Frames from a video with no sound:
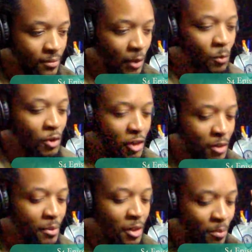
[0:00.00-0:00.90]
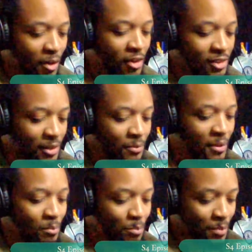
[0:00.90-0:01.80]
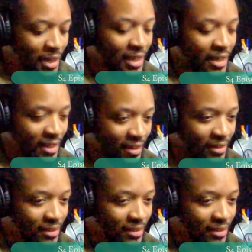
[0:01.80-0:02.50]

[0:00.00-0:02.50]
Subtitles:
I wanted to be a part of something big.